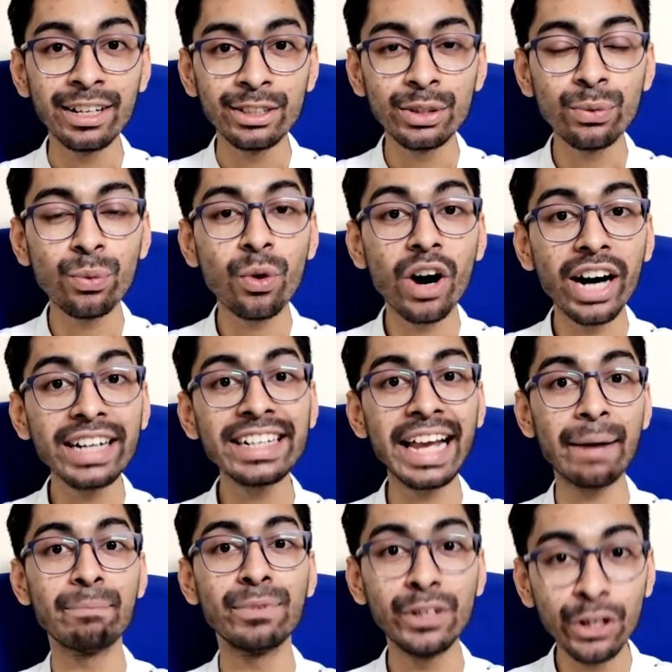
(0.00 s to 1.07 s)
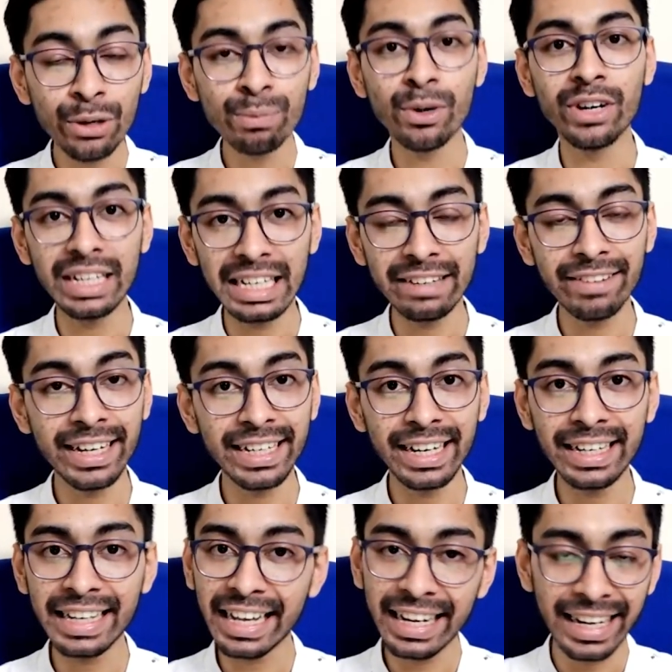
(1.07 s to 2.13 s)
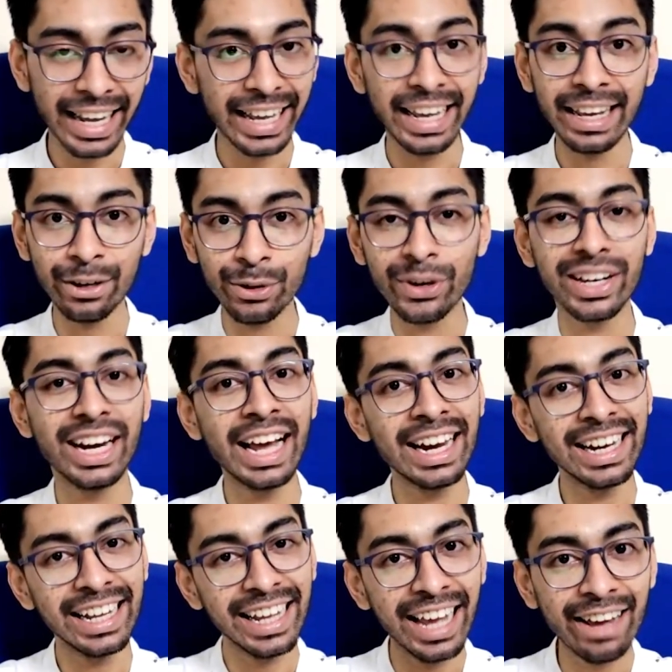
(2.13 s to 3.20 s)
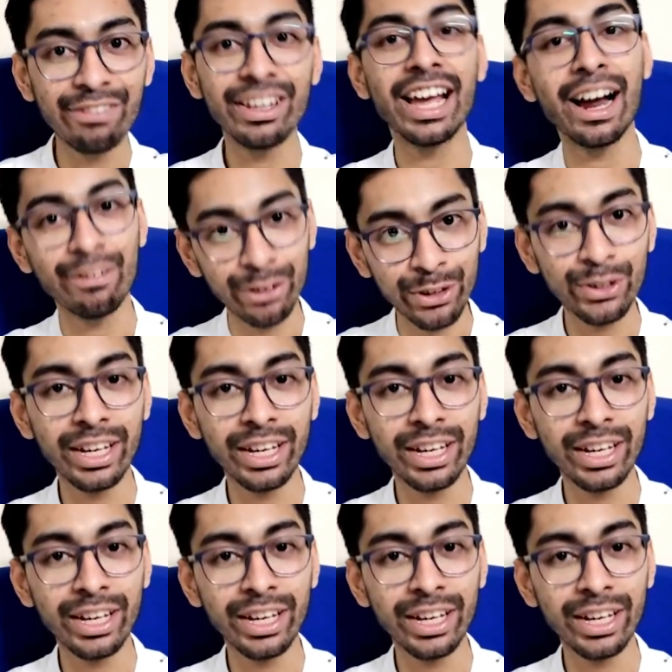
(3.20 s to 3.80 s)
So what kept you motivated ki nahi, rukna nahi hai, we have to